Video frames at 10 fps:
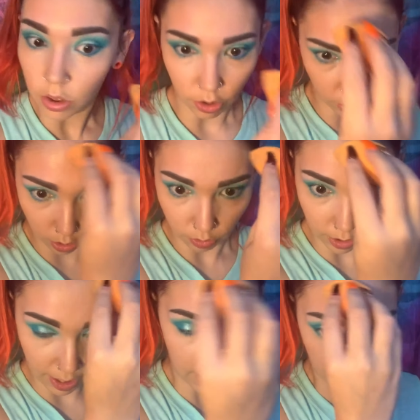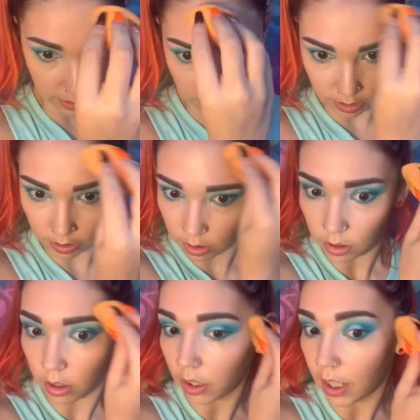you know, last,
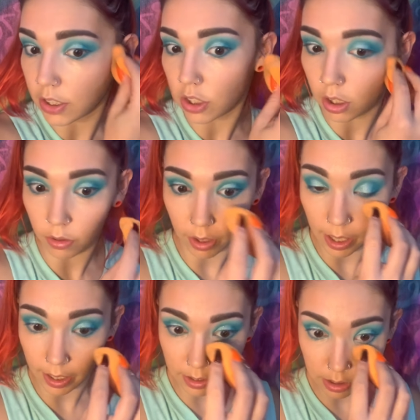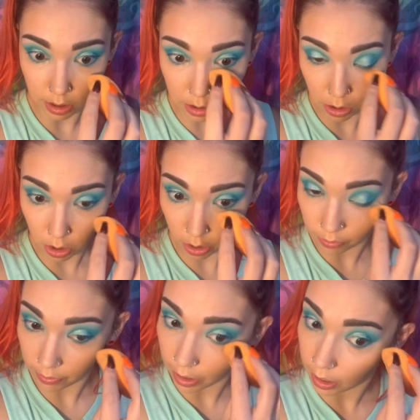and their eyeshadow last, and all
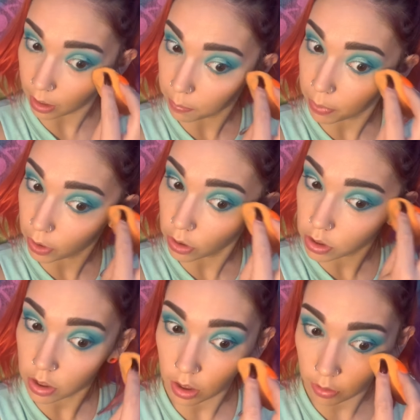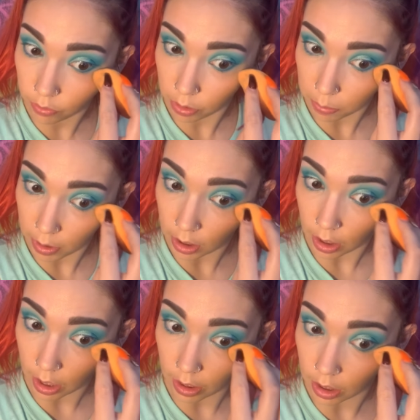of that. Personally, for me,
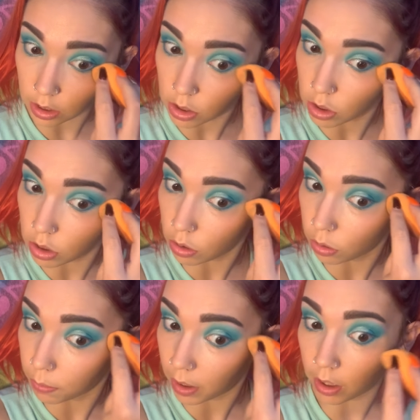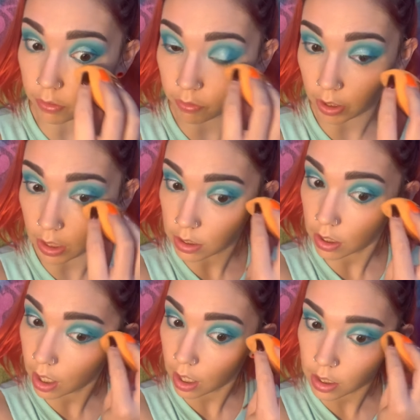I like to do my face
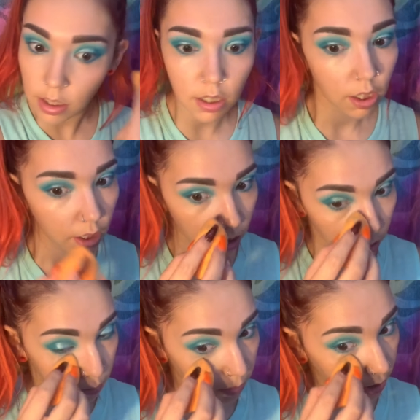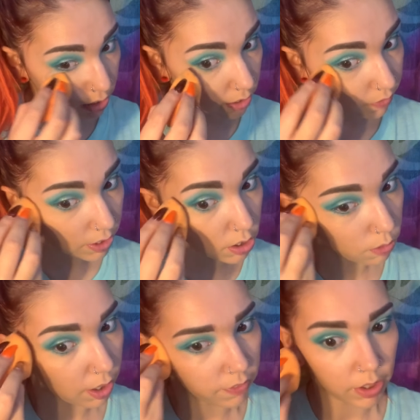last, because if I do
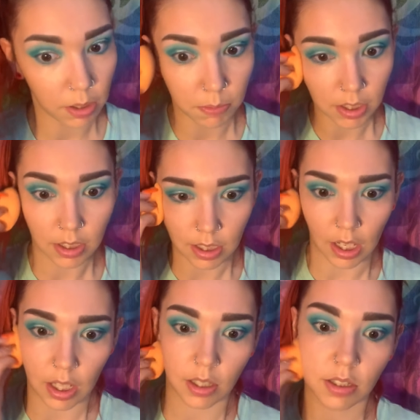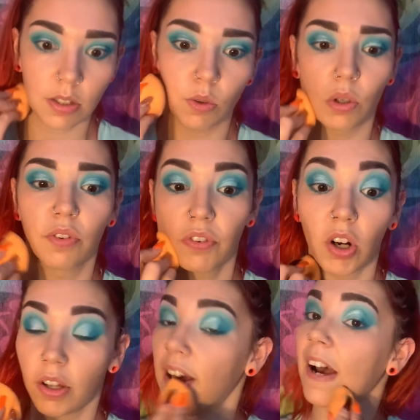have any mistakes or
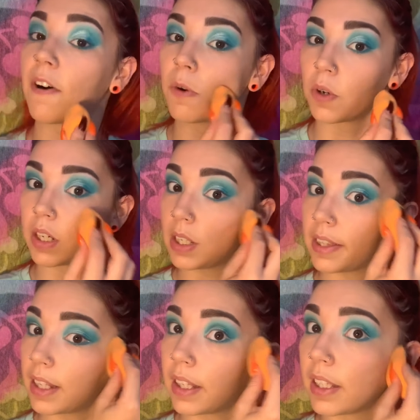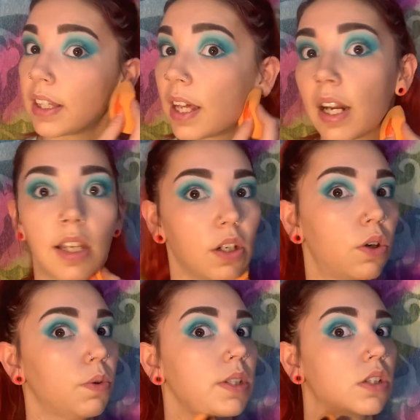fallout or anything like that, I can
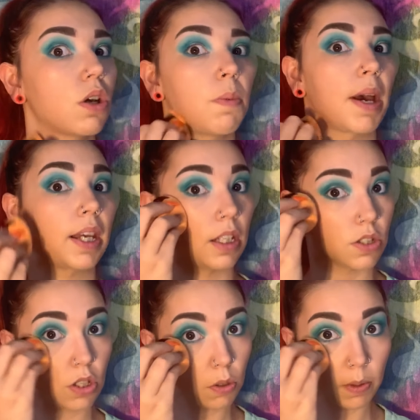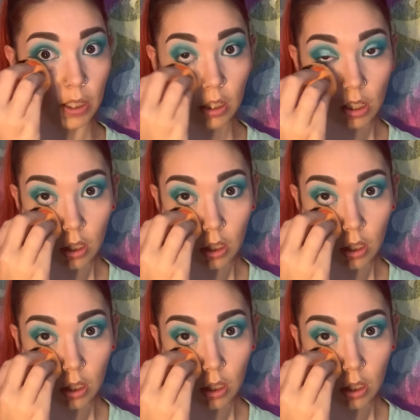always go back into it.